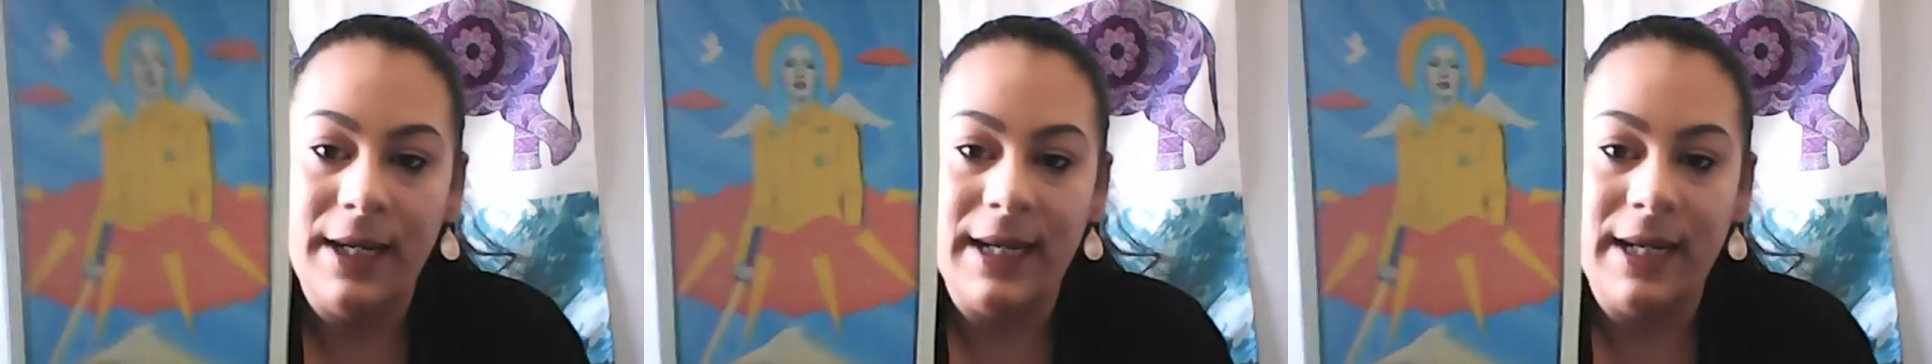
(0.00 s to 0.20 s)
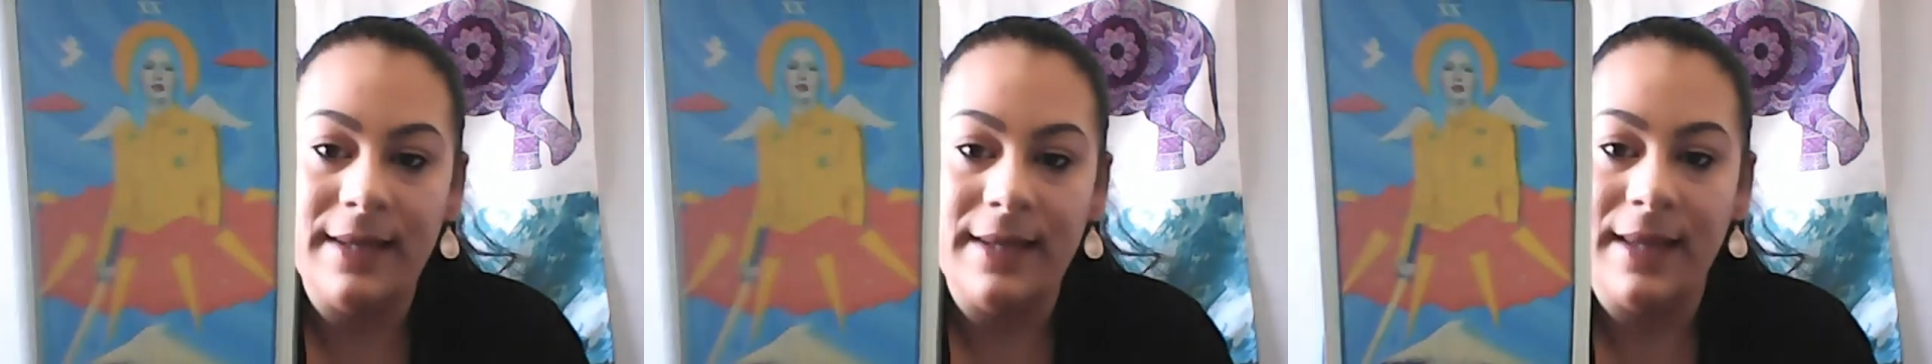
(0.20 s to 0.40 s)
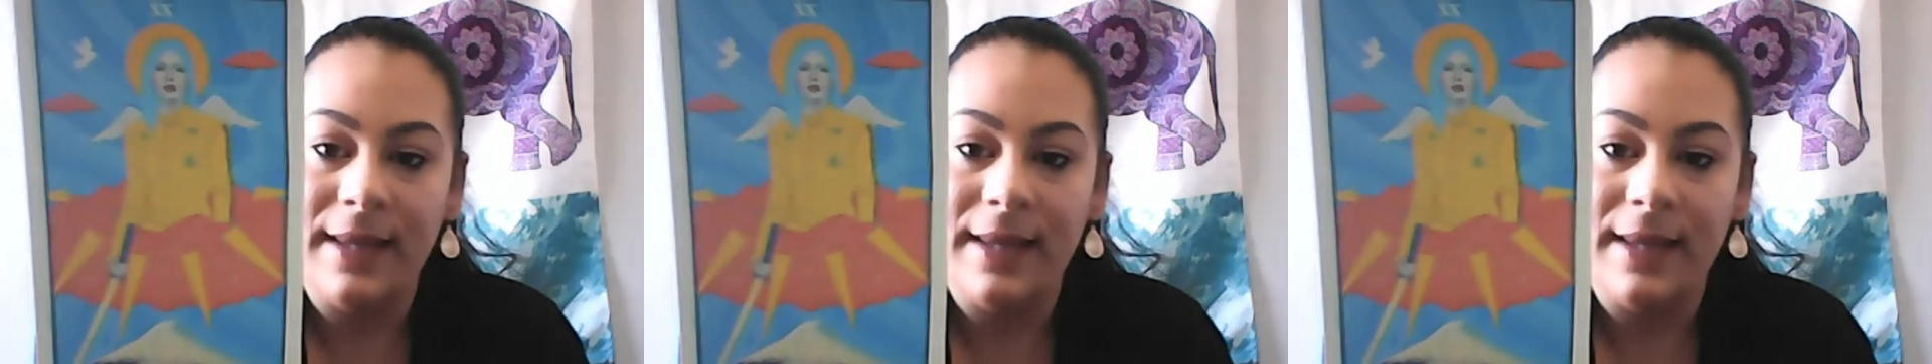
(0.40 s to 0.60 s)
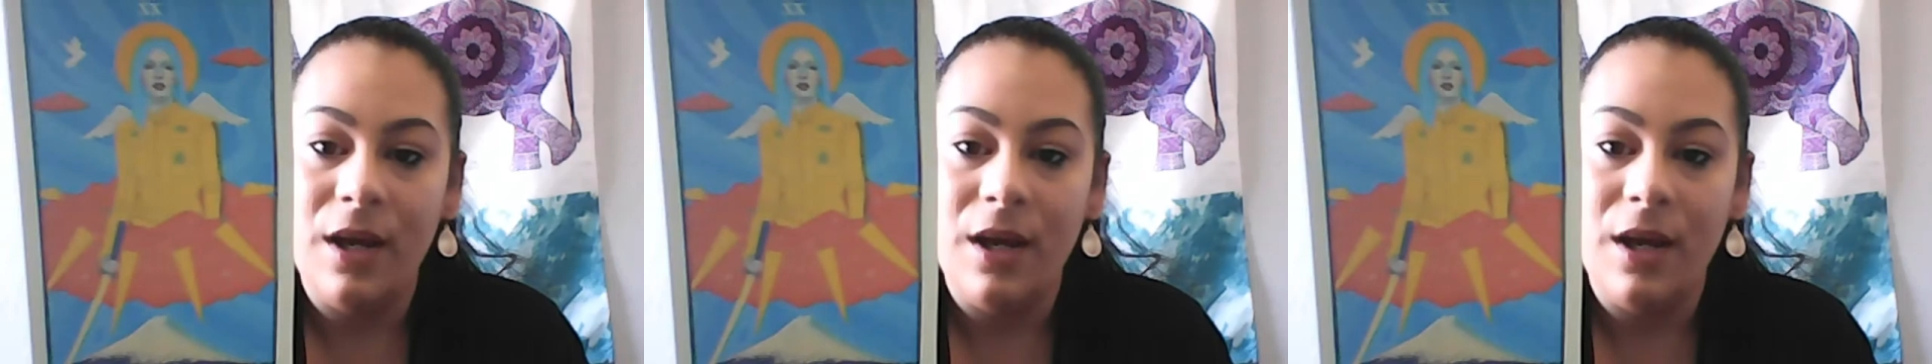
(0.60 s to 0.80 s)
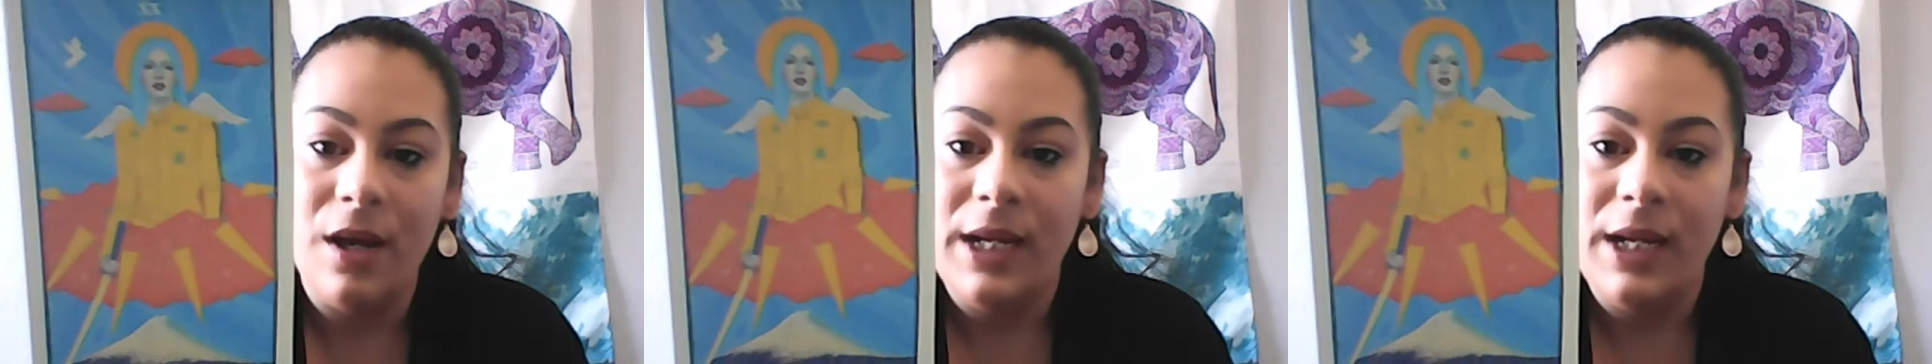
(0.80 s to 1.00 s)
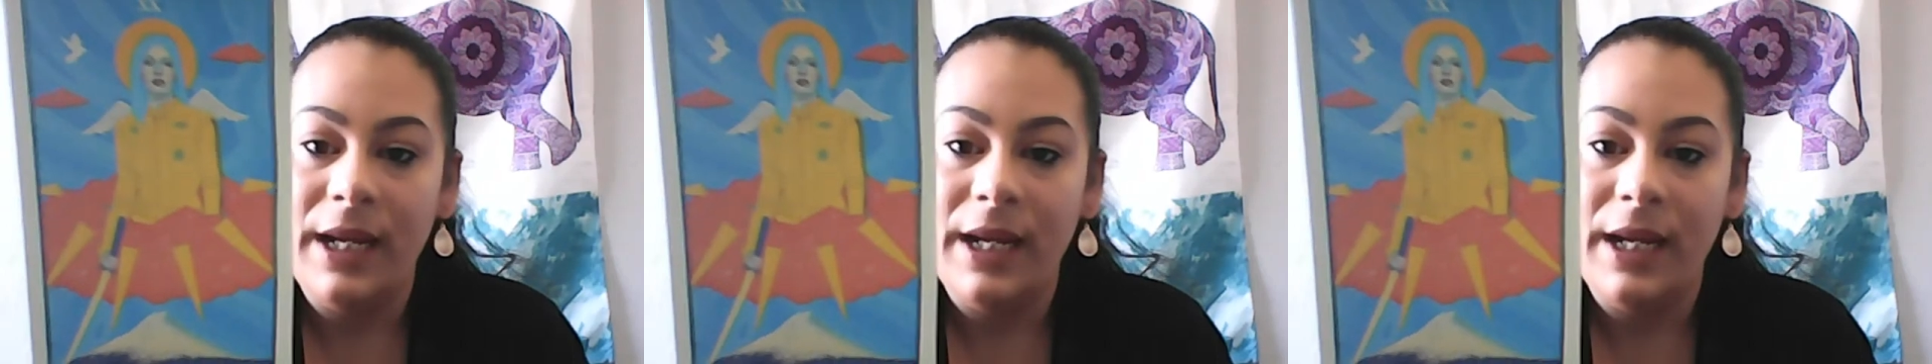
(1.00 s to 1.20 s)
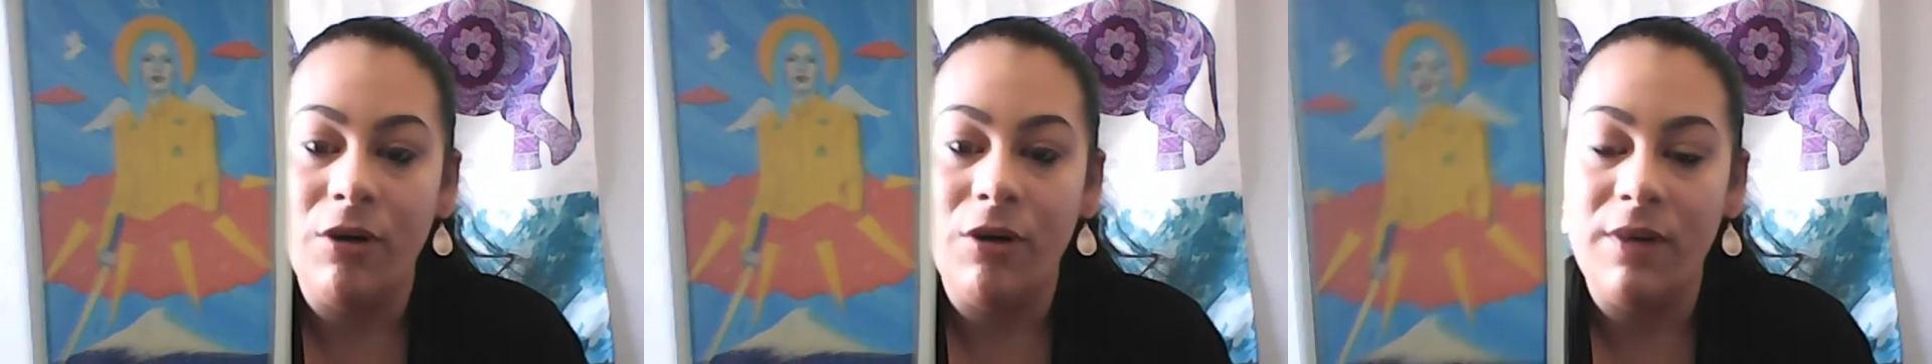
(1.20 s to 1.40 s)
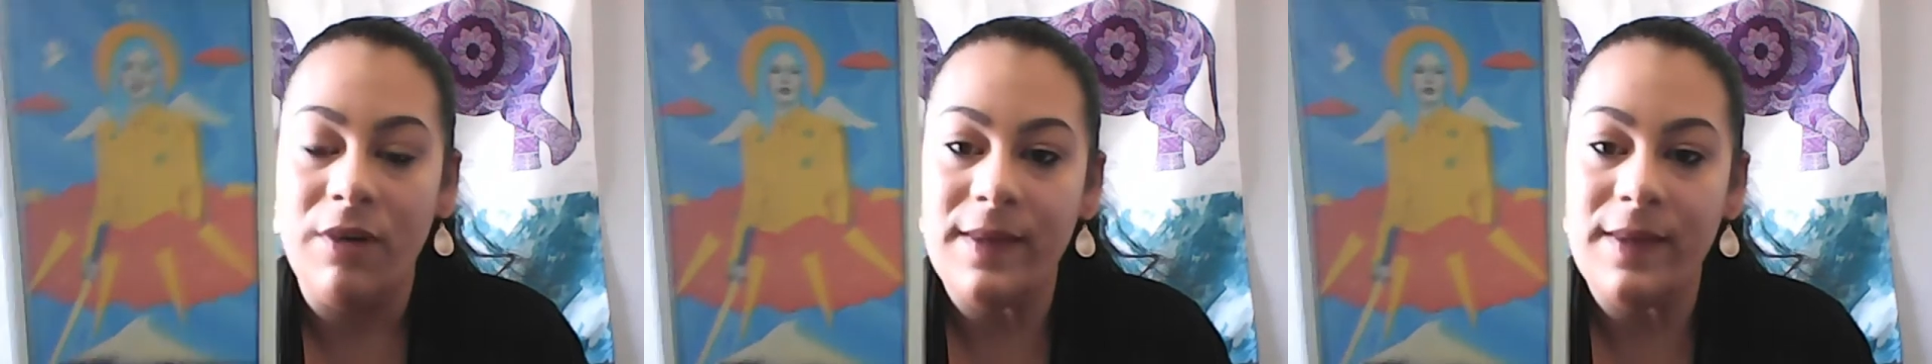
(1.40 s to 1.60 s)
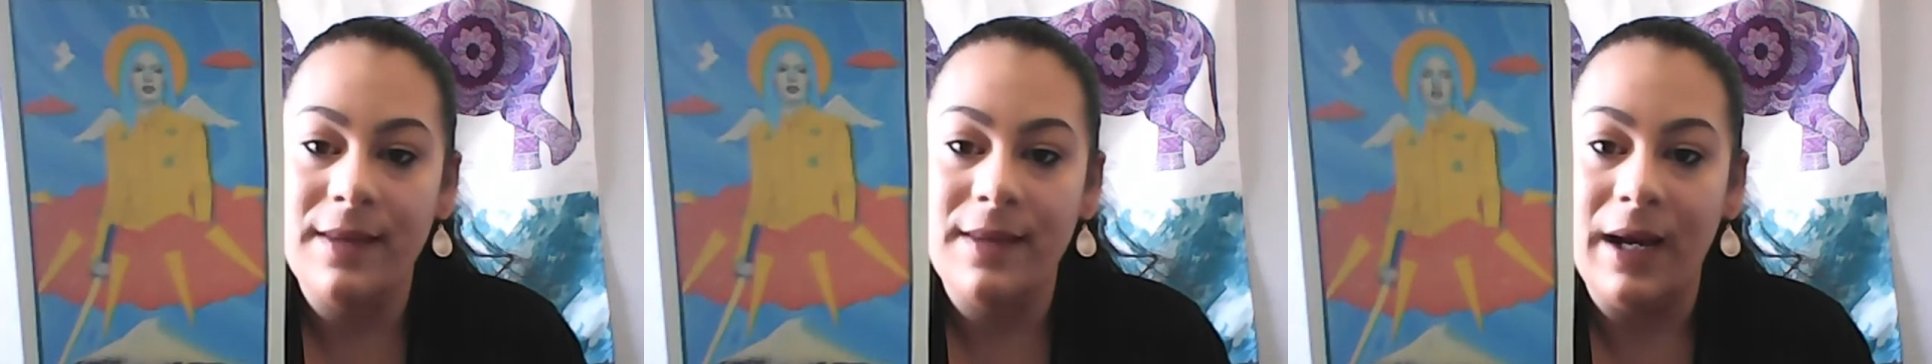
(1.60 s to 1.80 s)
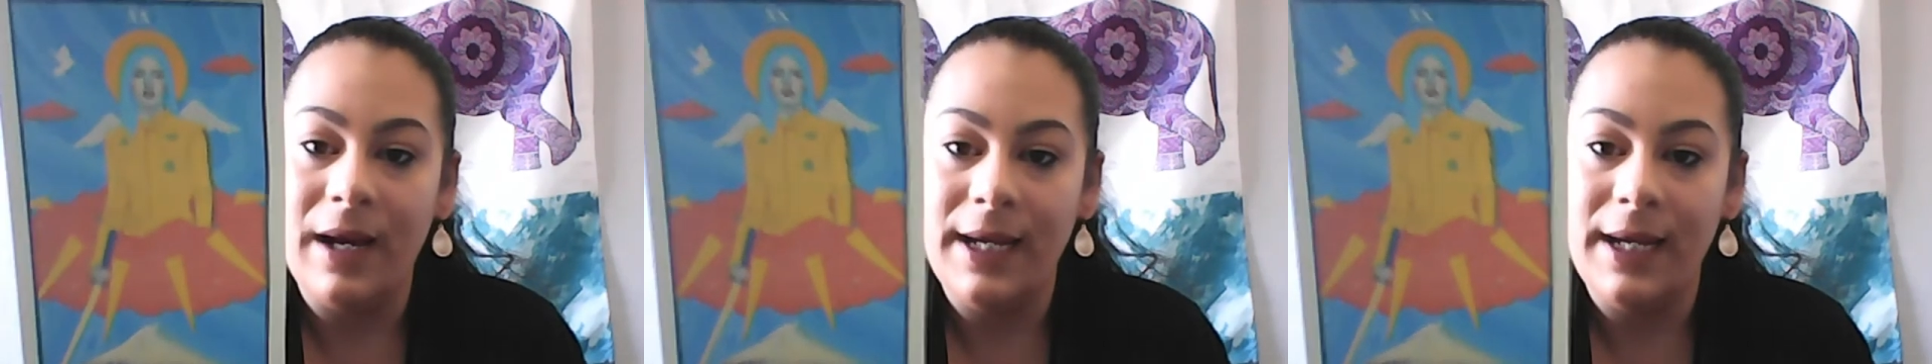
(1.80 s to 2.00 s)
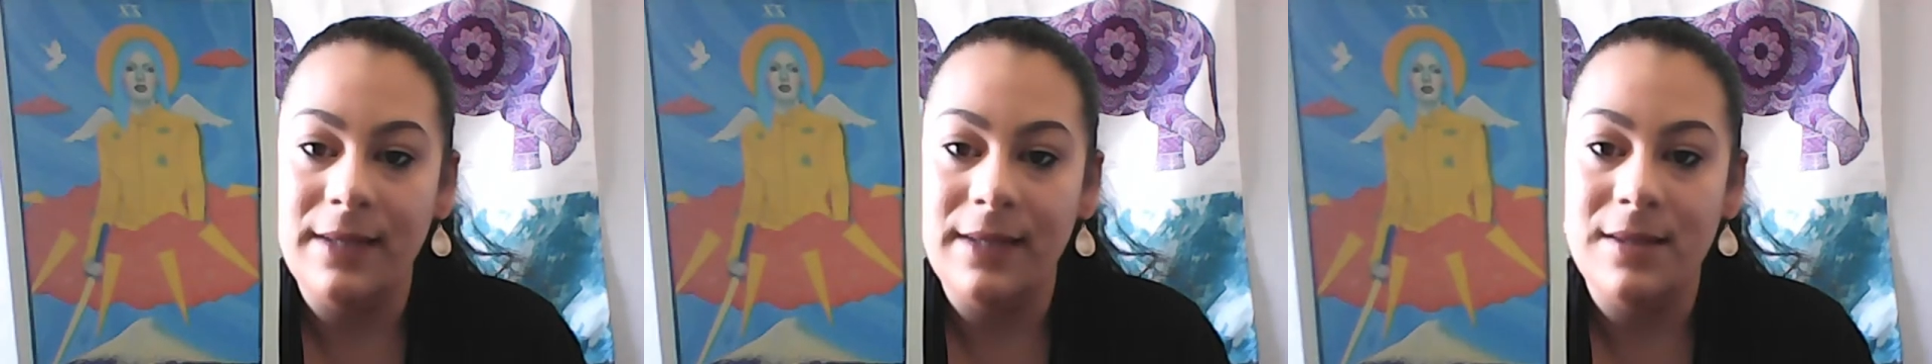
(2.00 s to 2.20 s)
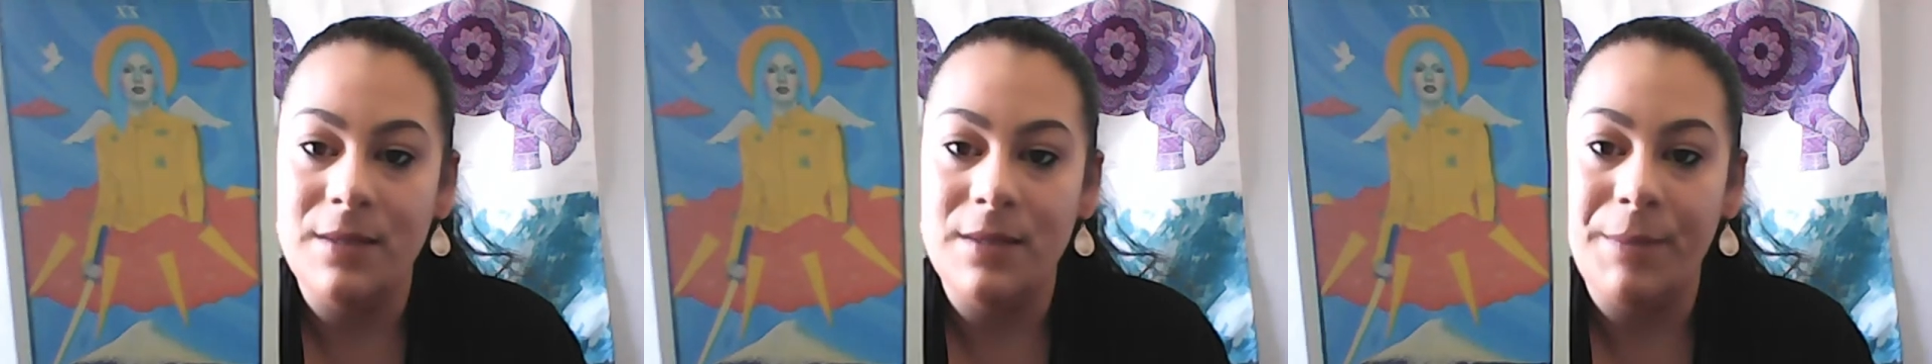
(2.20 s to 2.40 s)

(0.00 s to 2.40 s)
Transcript: It's like, here are the signs.